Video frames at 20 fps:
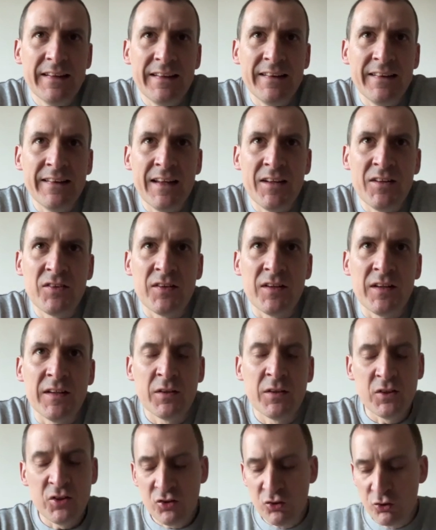
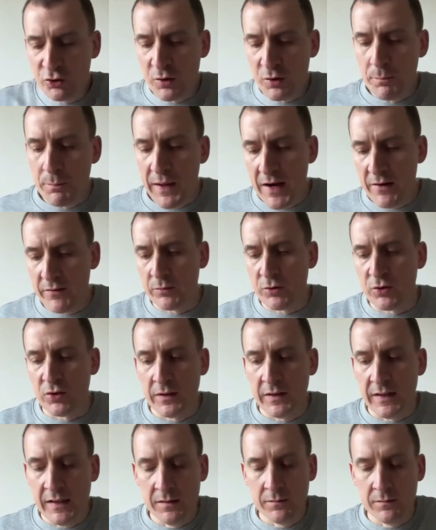You sort of compare him
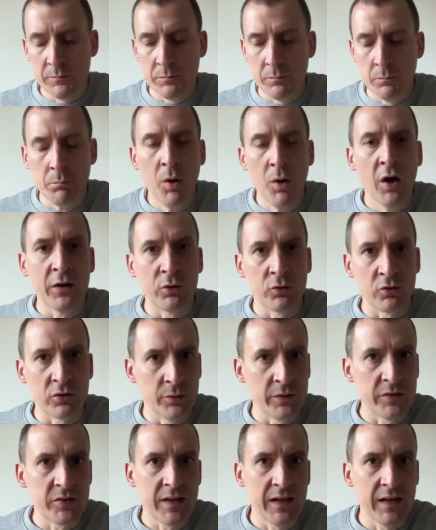to Miles
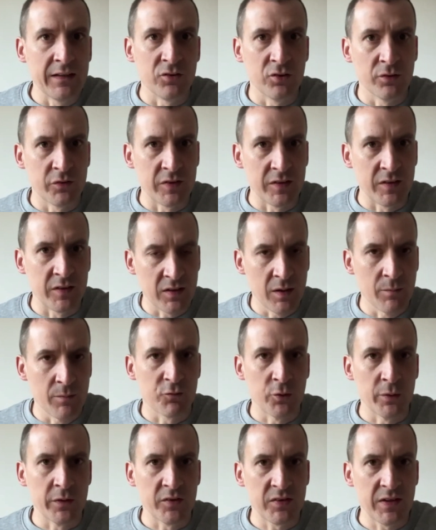Lewis Skelly's. Obviously, they come
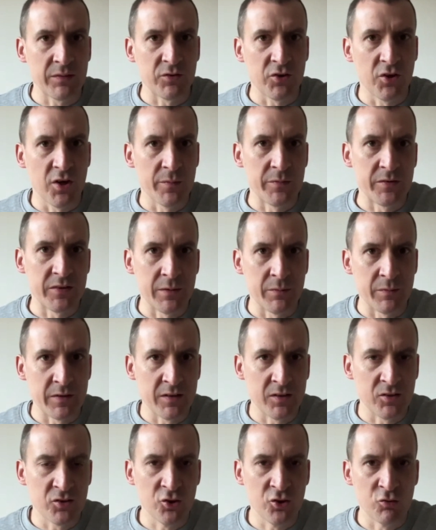through at the same time as him,
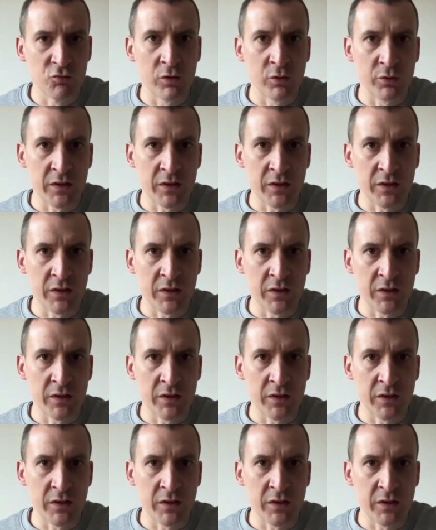and two real